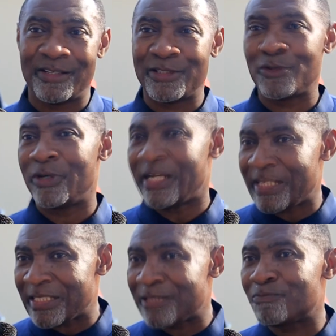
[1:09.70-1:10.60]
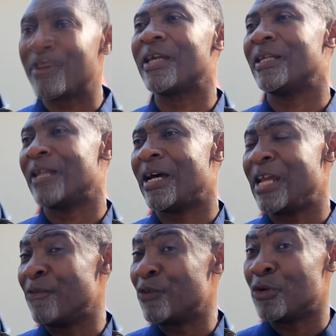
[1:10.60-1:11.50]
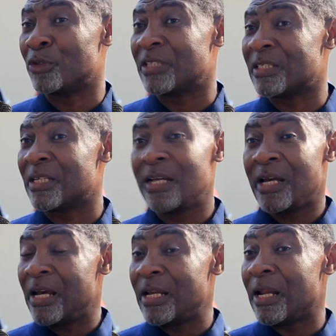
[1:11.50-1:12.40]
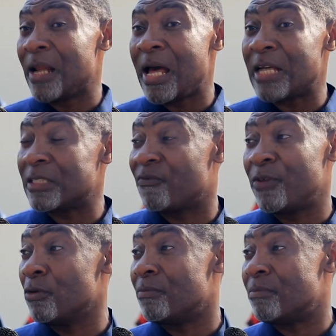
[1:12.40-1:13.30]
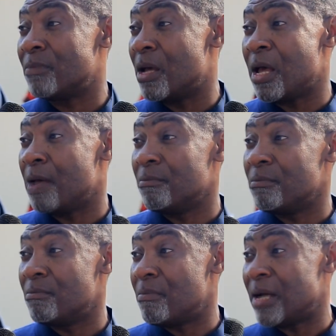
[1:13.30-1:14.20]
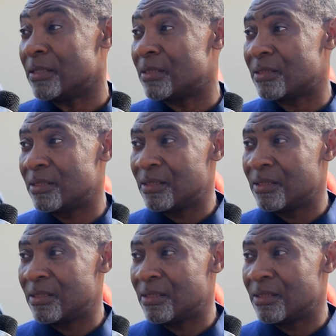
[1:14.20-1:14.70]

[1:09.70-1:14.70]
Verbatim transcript: So let us speak it now. And if you notice, in the last few uh, months,